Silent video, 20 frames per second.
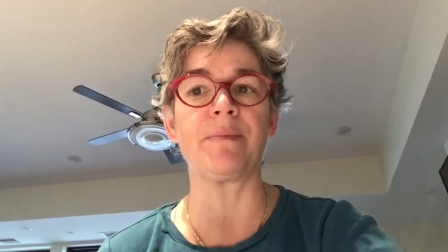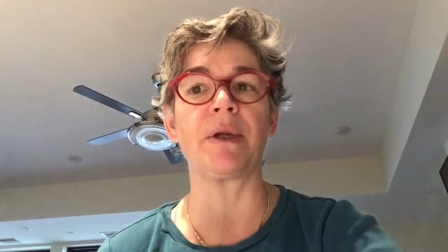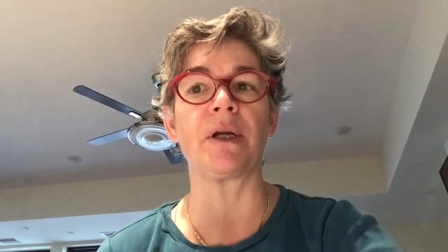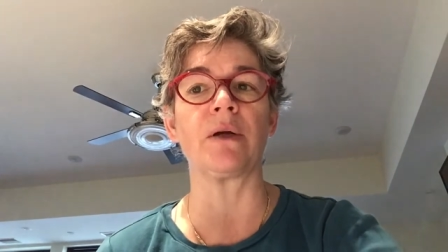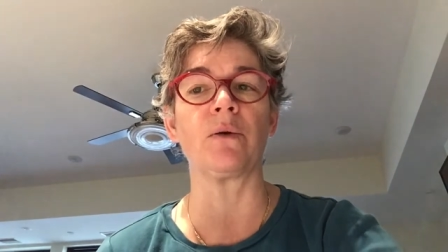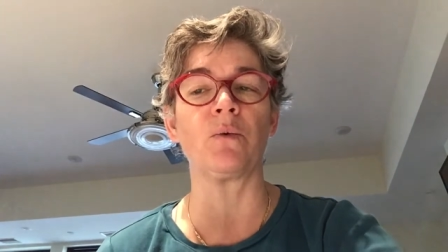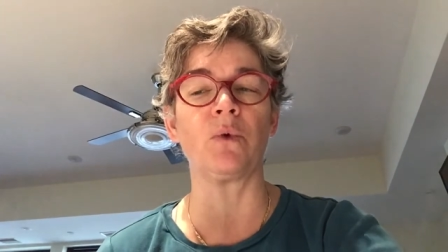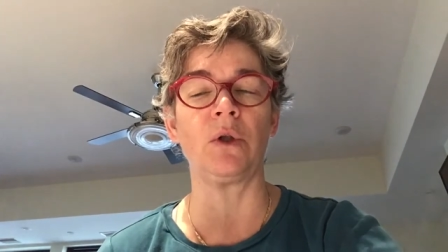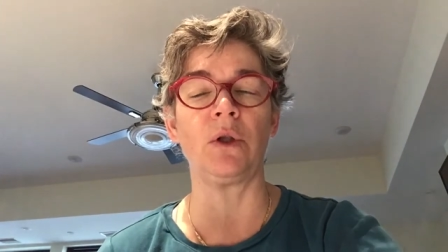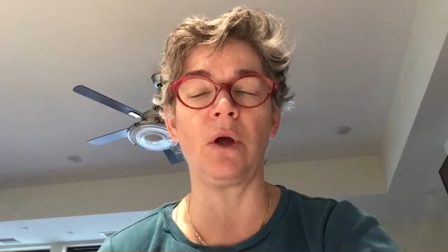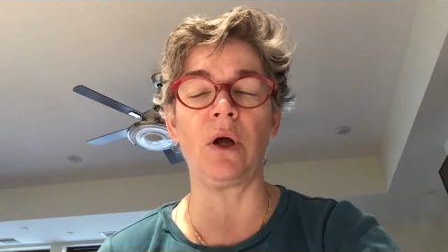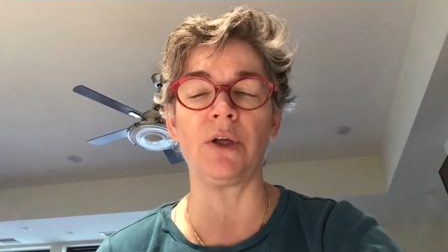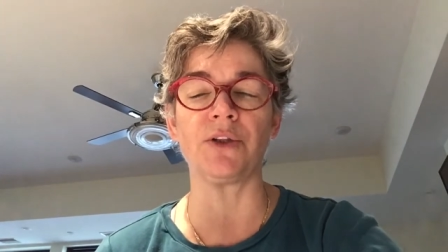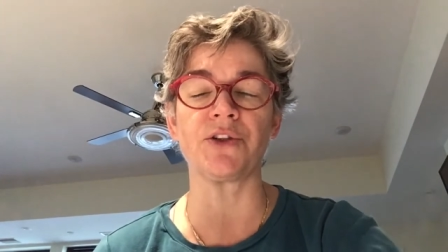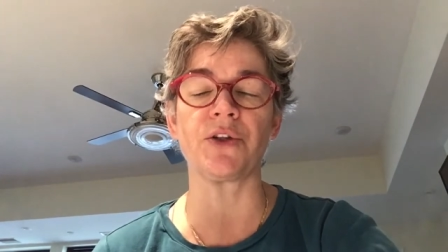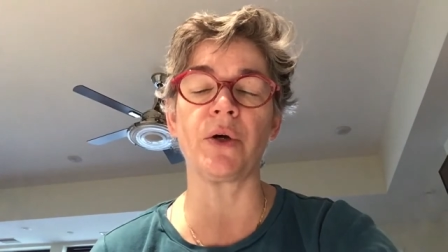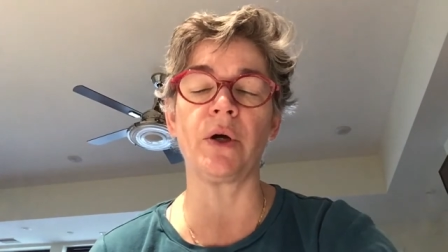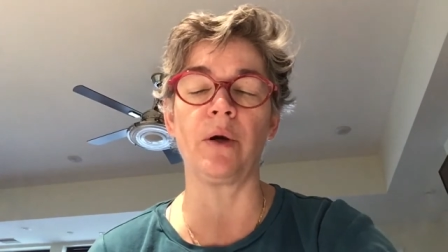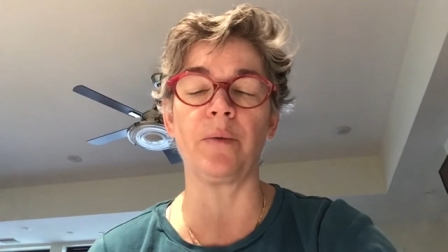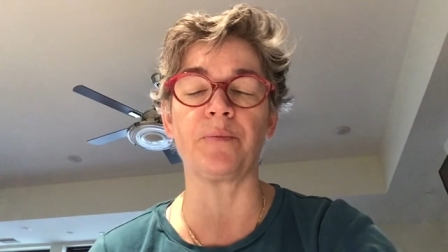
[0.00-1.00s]
but it will
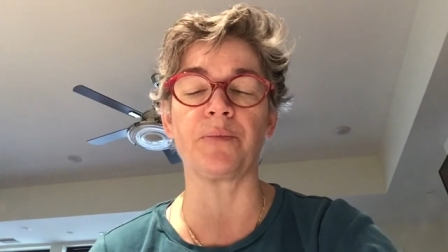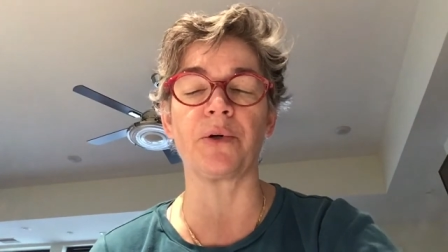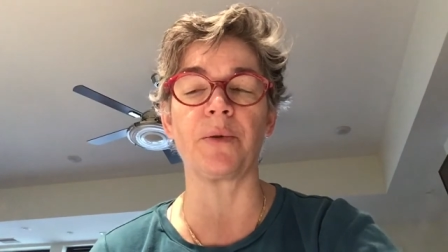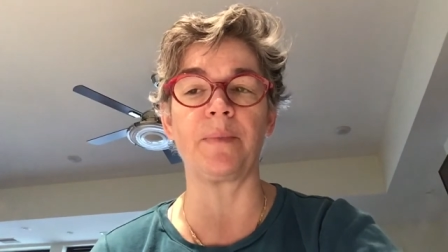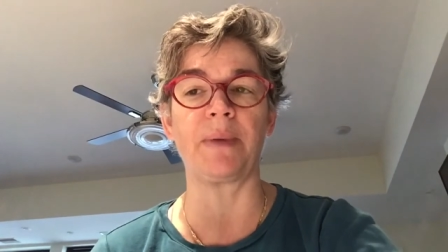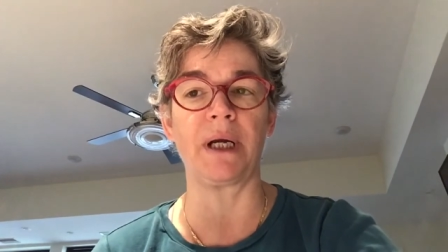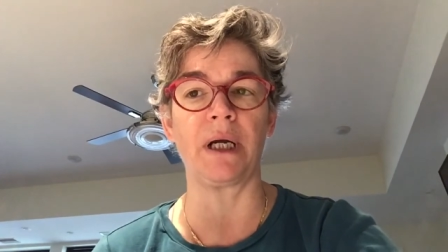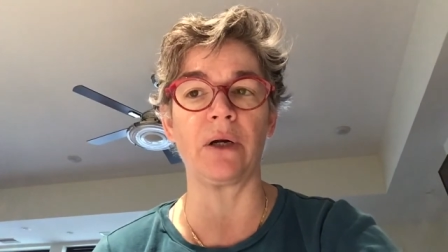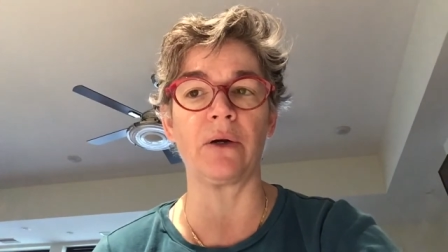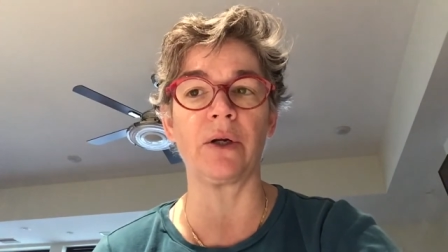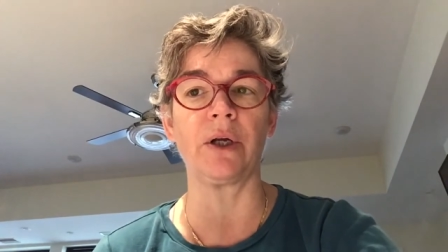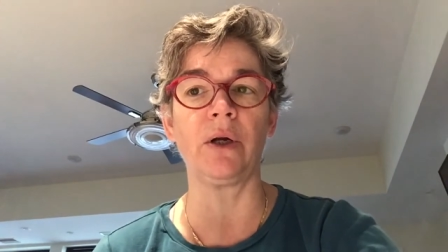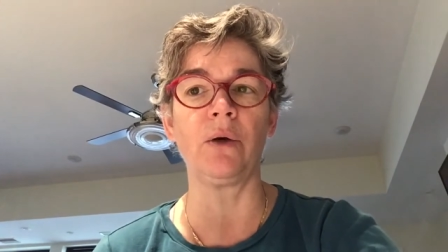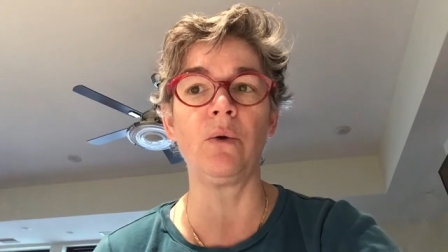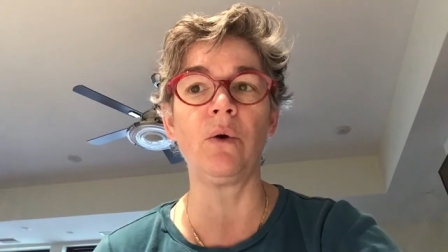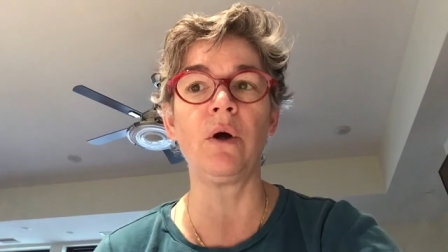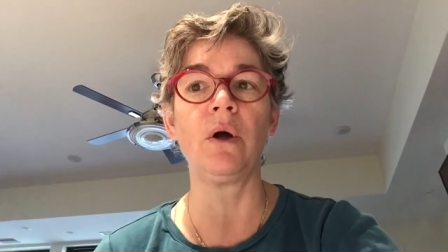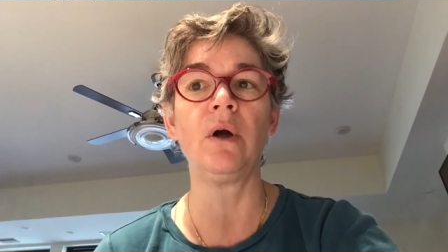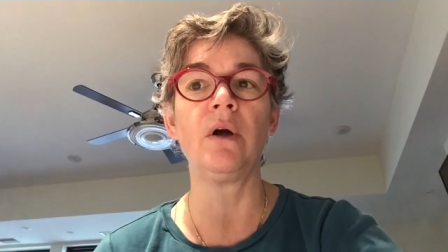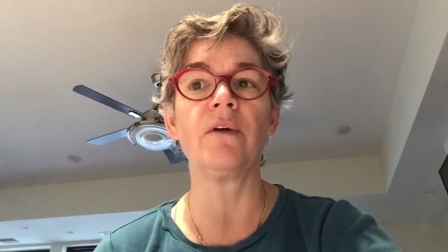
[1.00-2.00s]
also help prepare
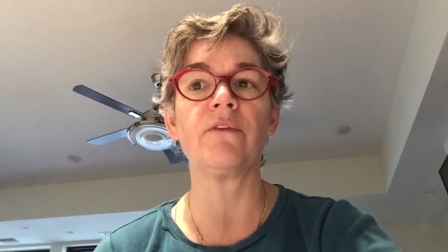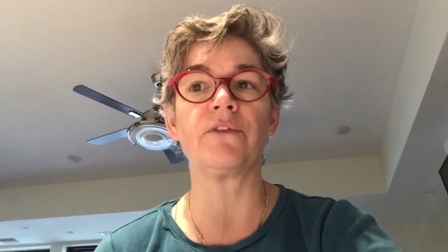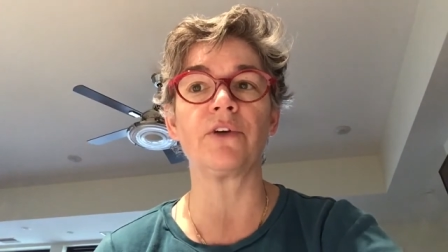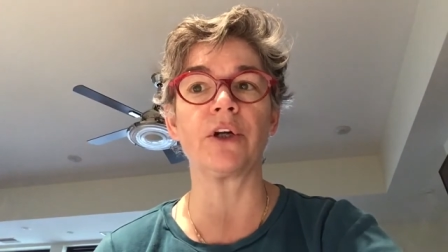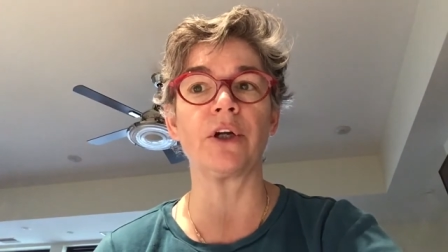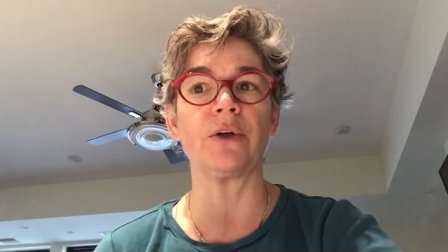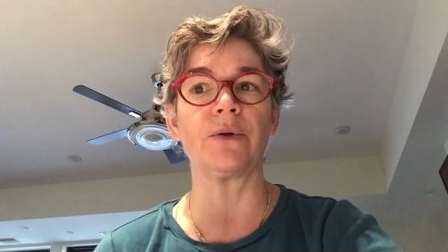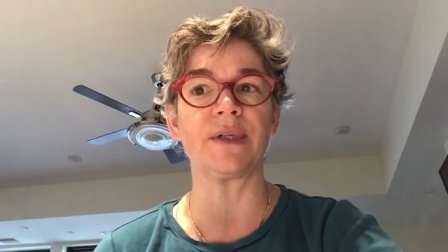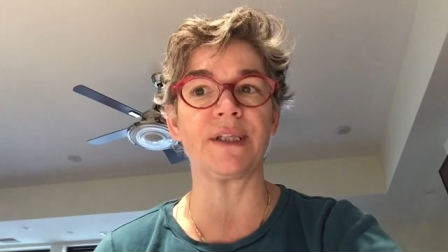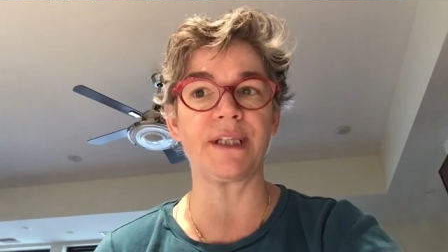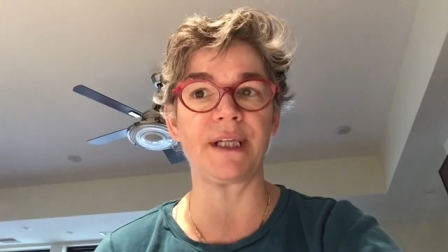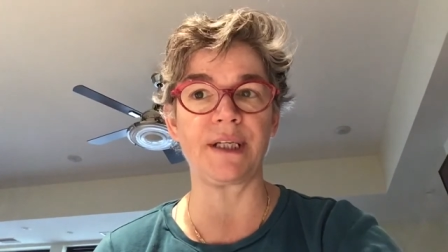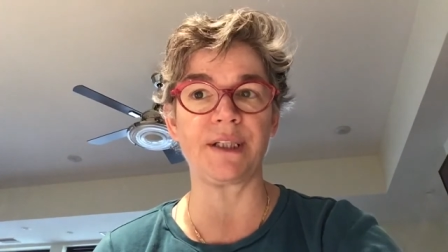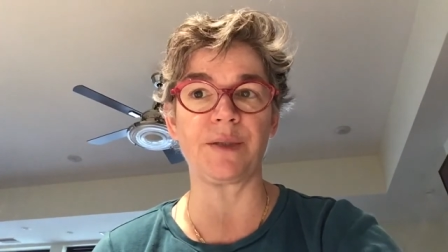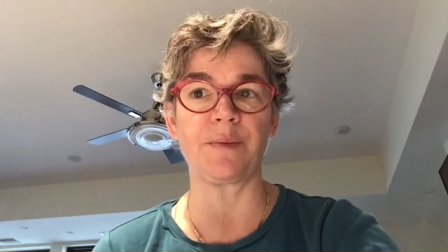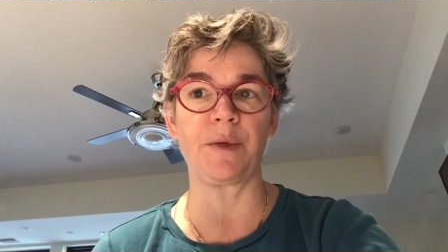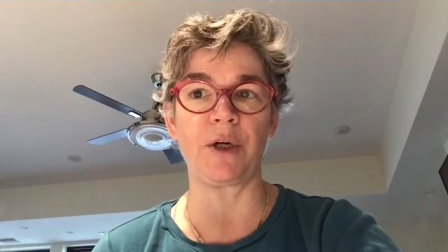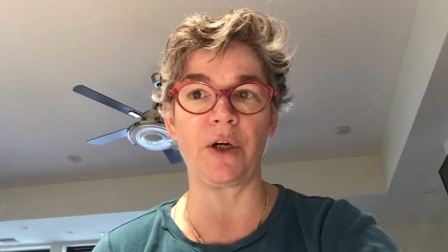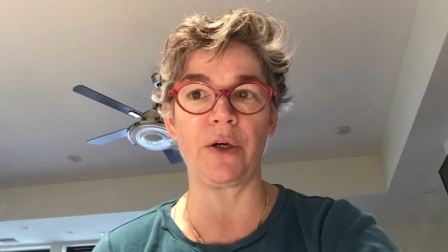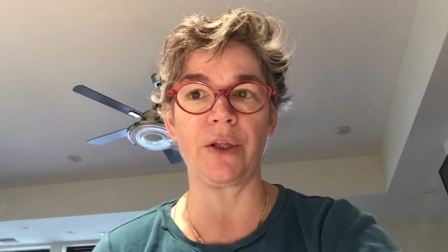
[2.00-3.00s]
you for your
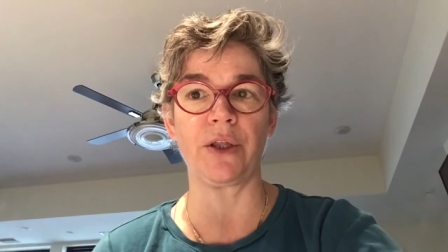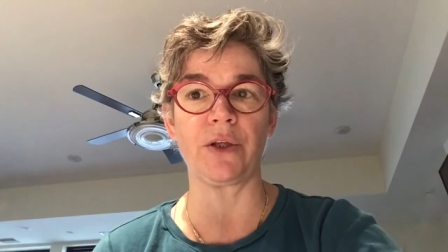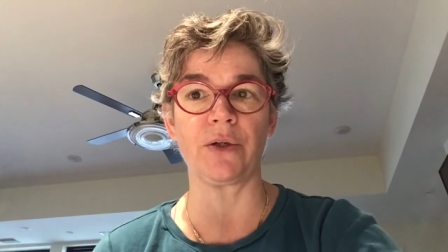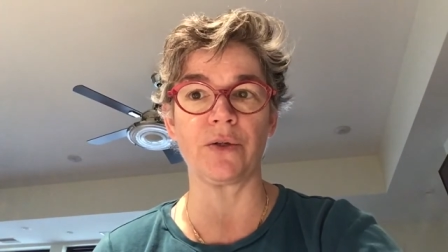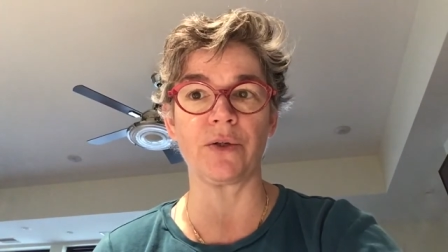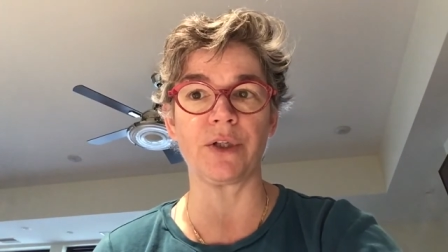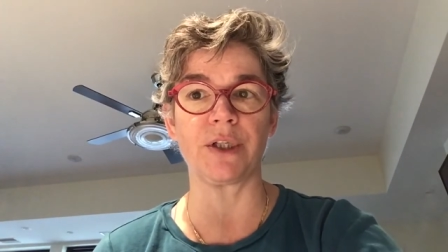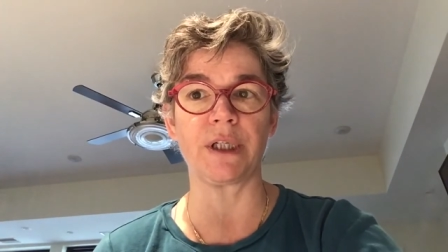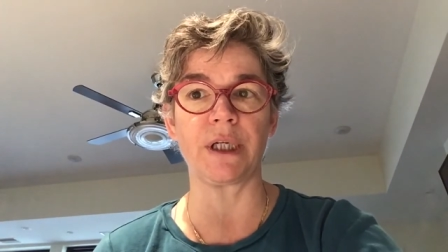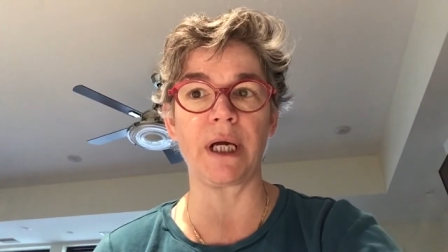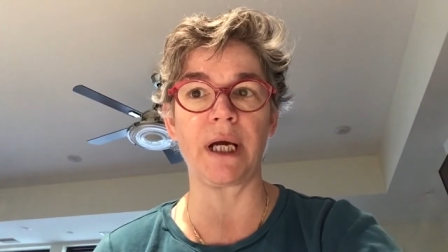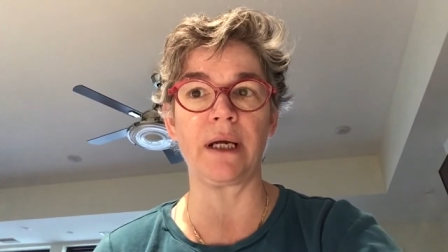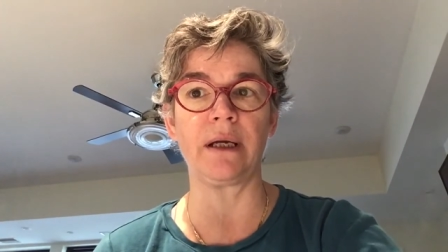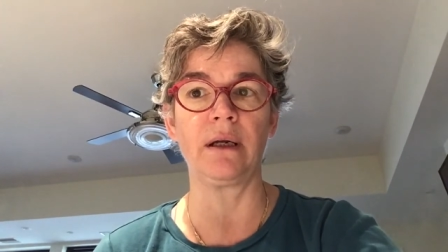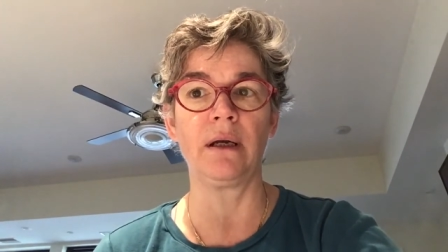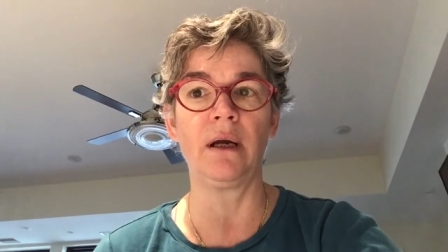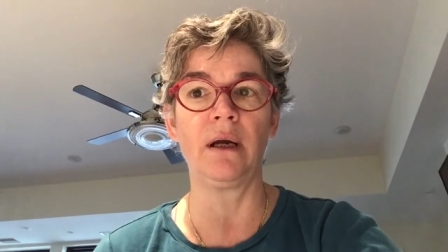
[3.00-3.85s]
assessment on Thursday.